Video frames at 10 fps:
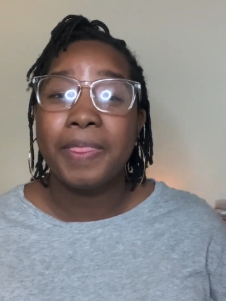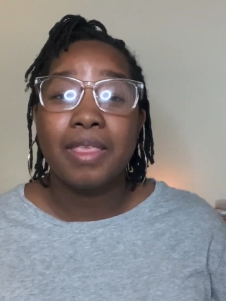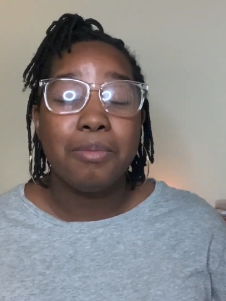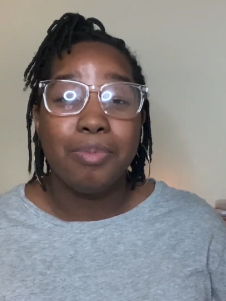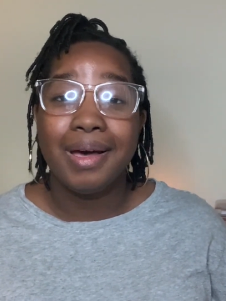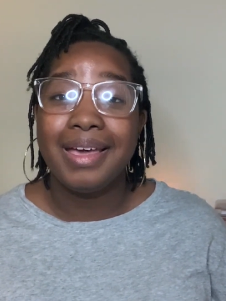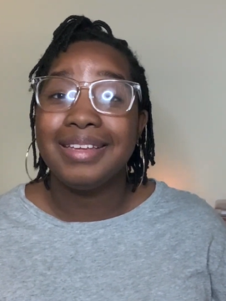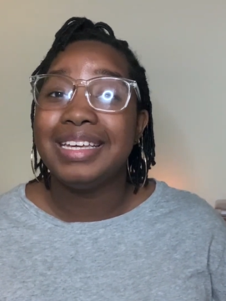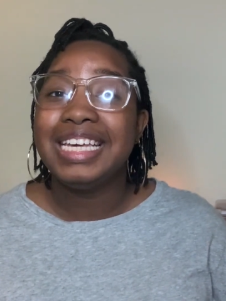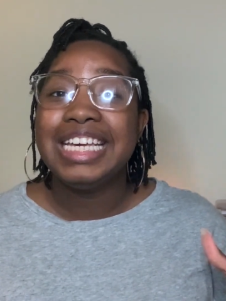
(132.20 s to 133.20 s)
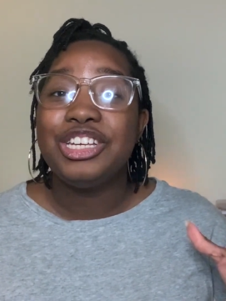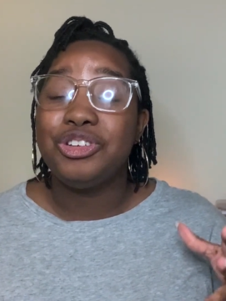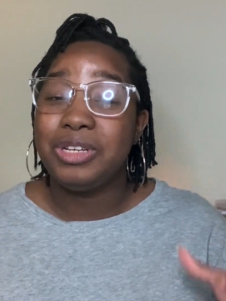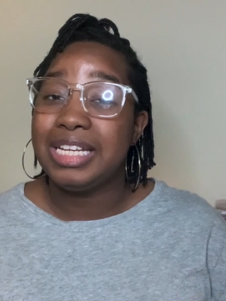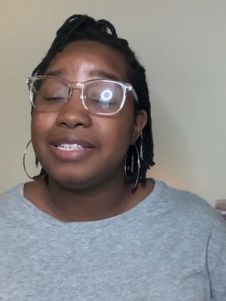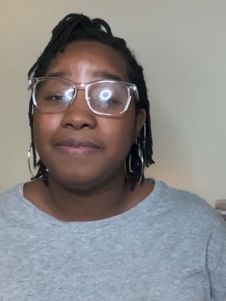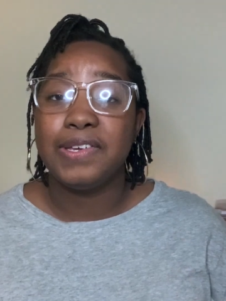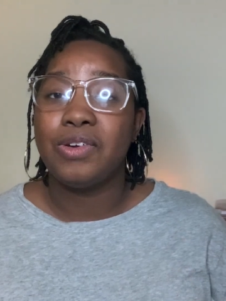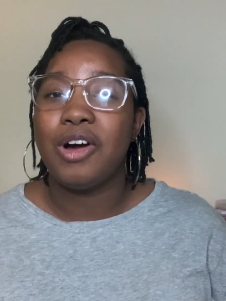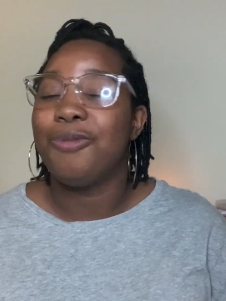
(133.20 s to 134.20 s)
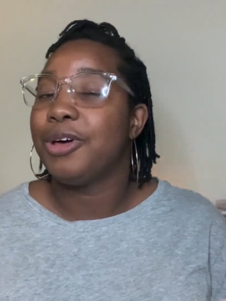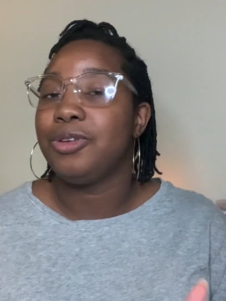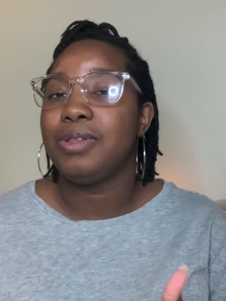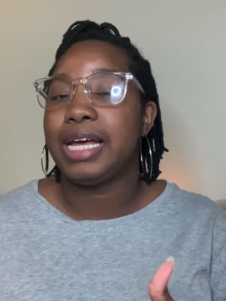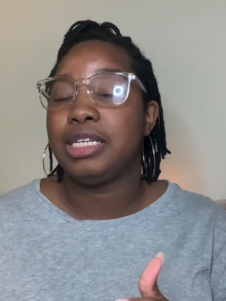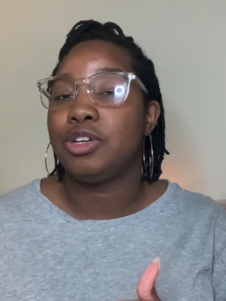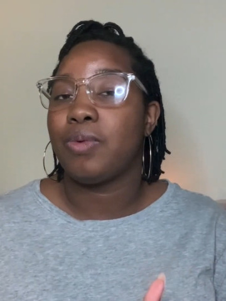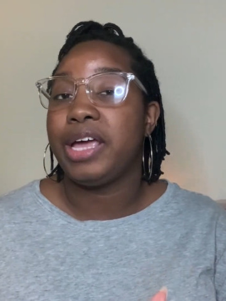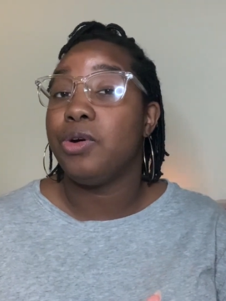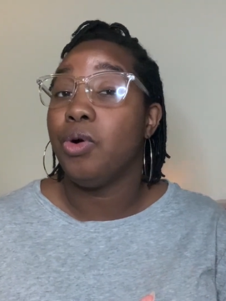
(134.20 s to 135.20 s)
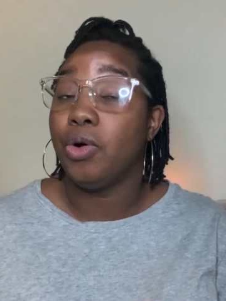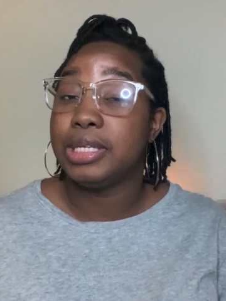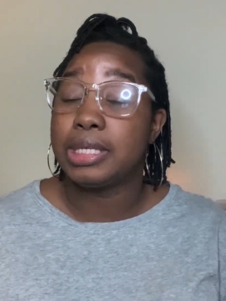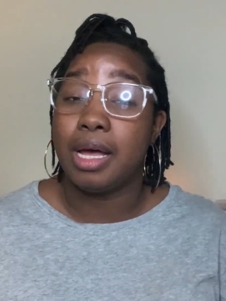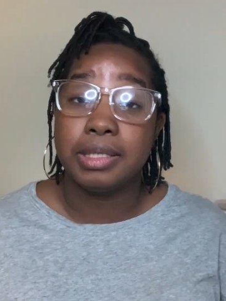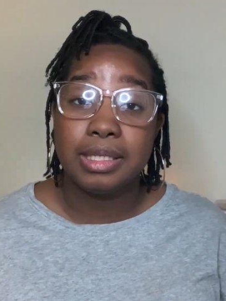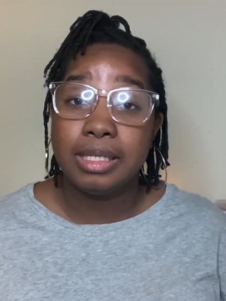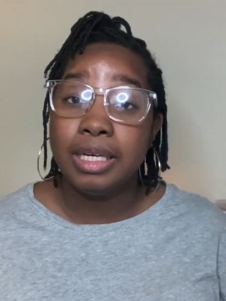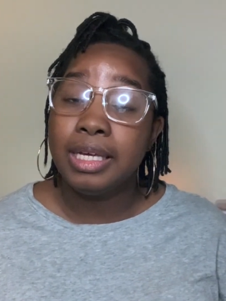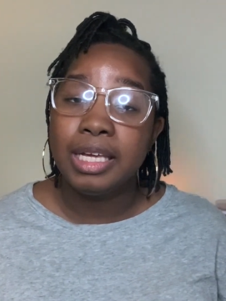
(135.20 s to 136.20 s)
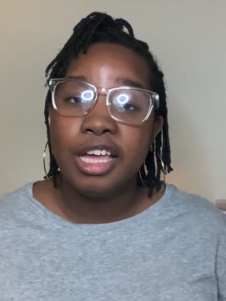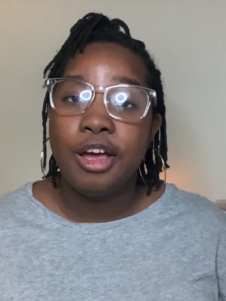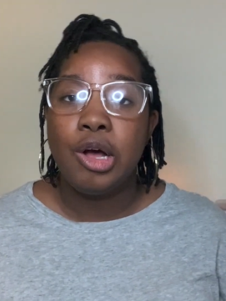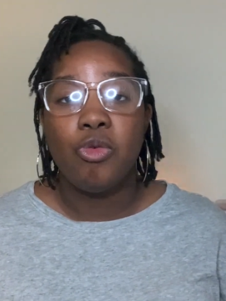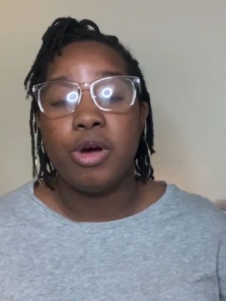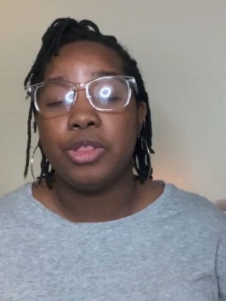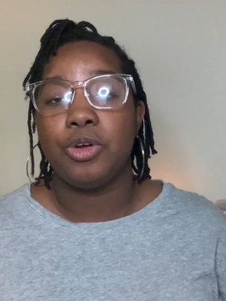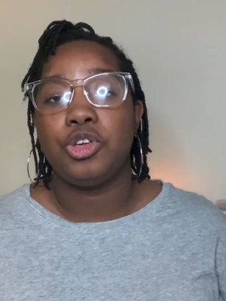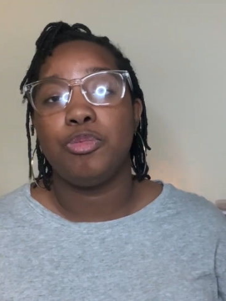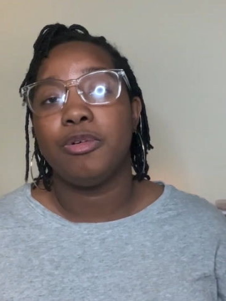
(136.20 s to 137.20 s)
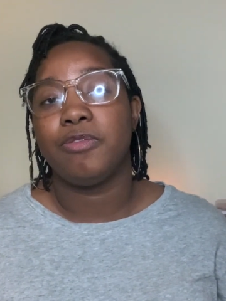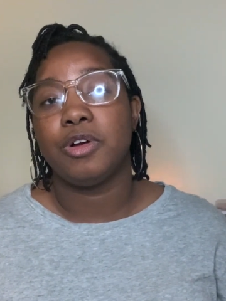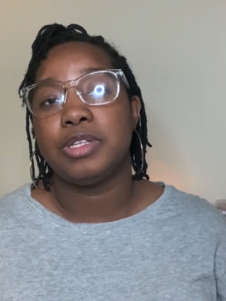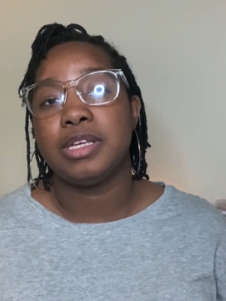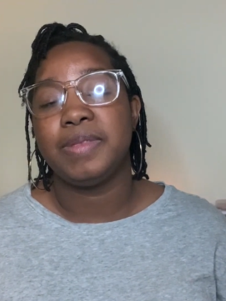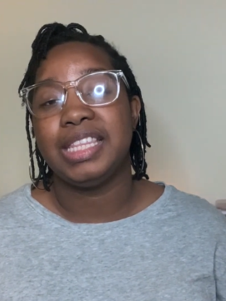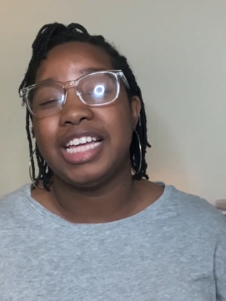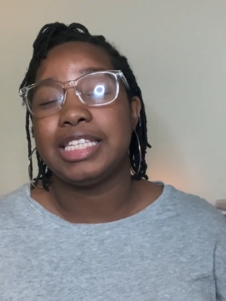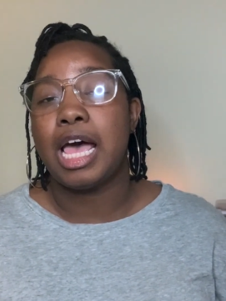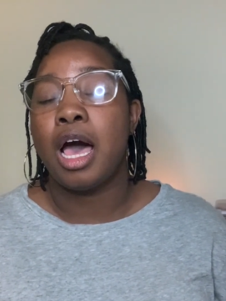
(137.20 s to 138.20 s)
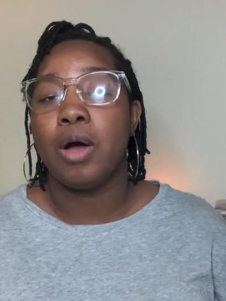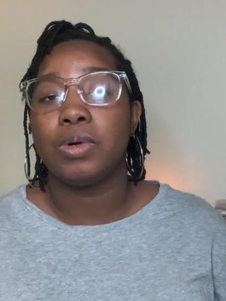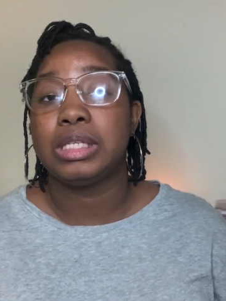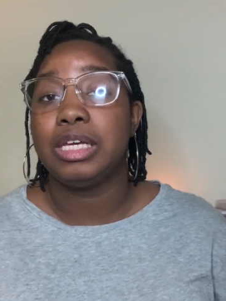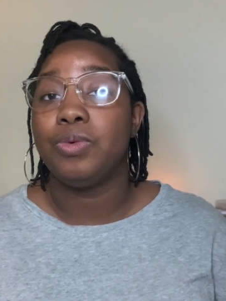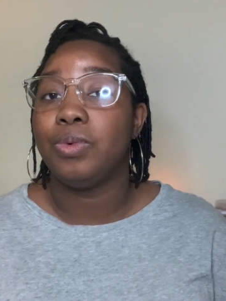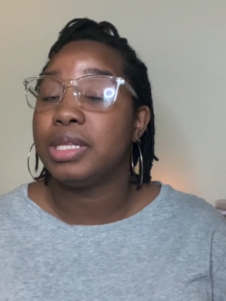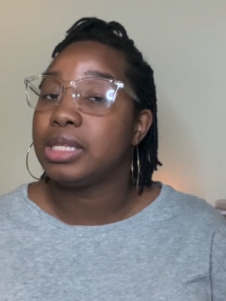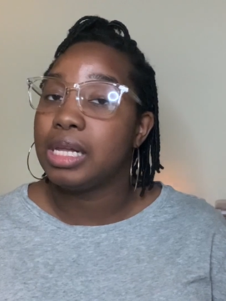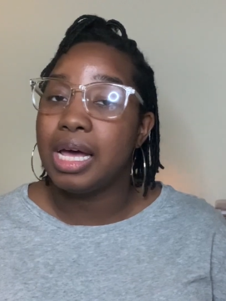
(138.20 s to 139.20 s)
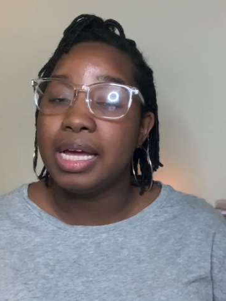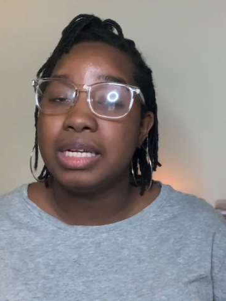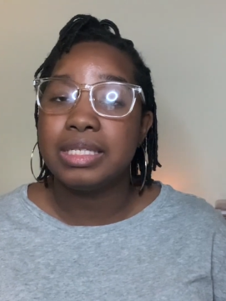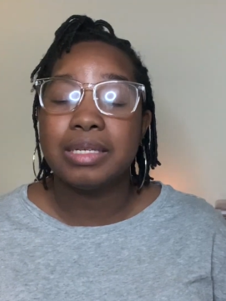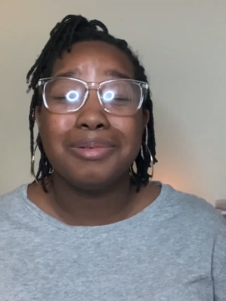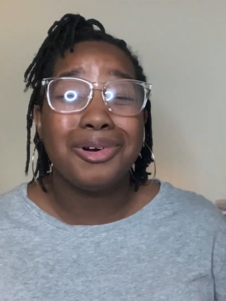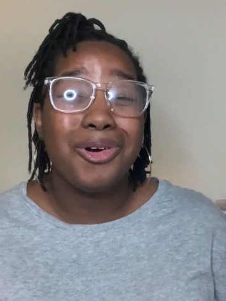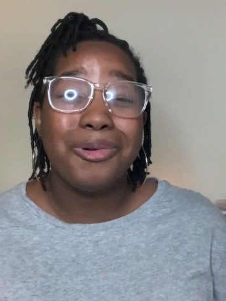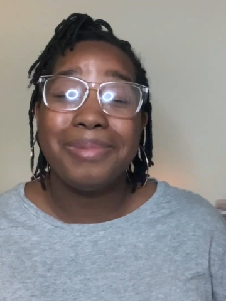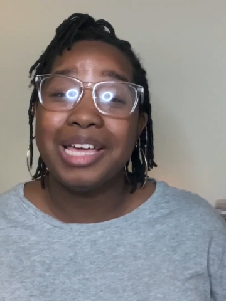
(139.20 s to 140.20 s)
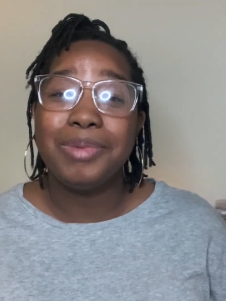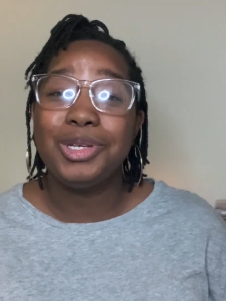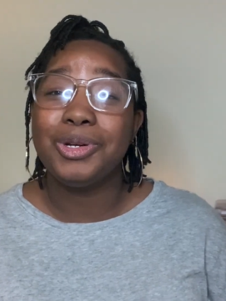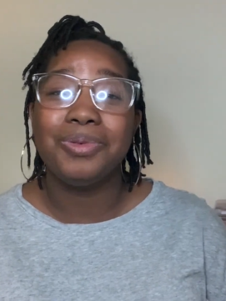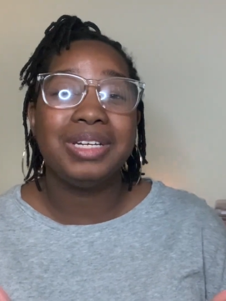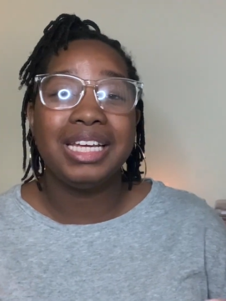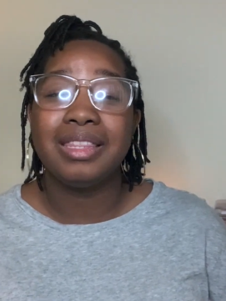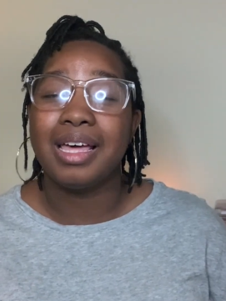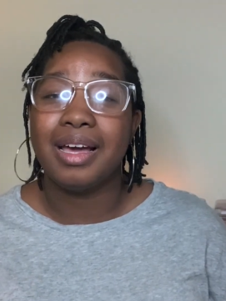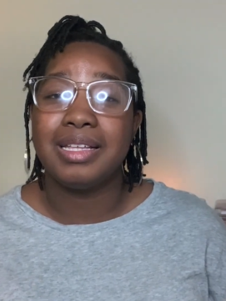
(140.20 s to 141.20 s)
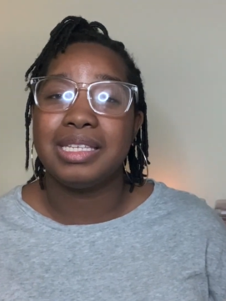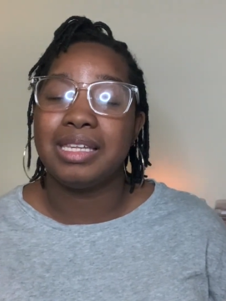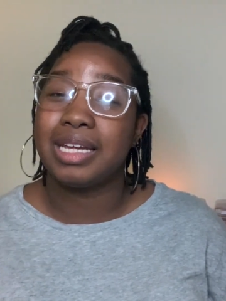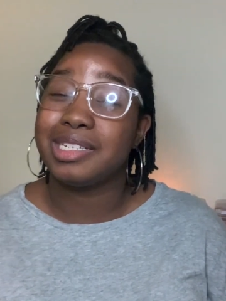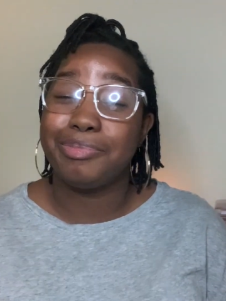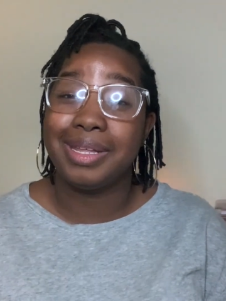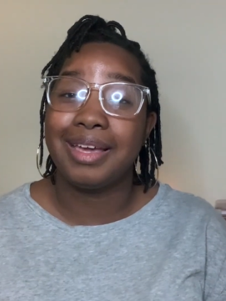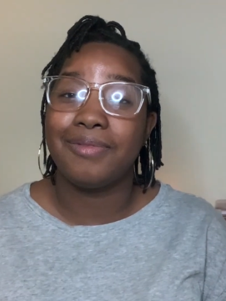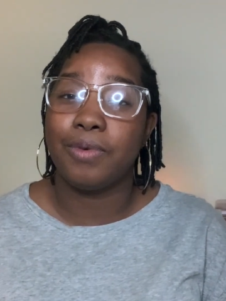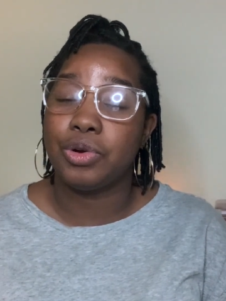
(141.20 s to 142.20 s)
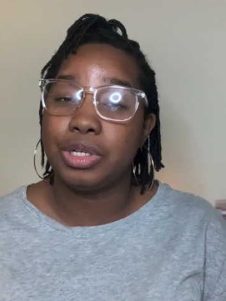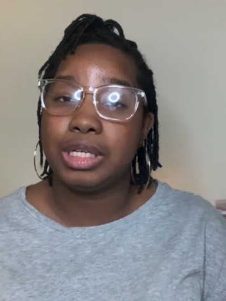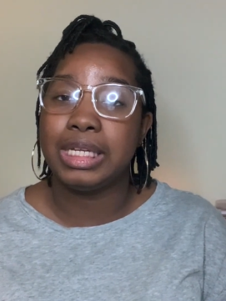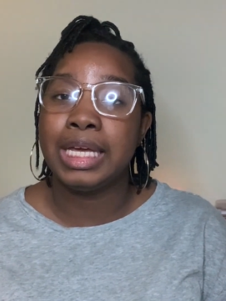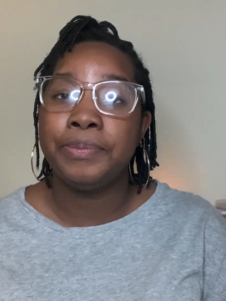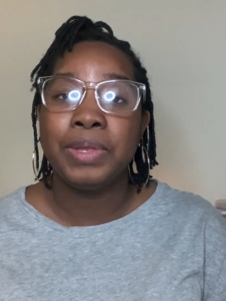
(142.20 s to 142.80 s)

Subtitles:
But you need to figure out whether you like to write horizontally, whether you prefer something that's hourly with lines, or maybe you don't need lines and like to plan vertically.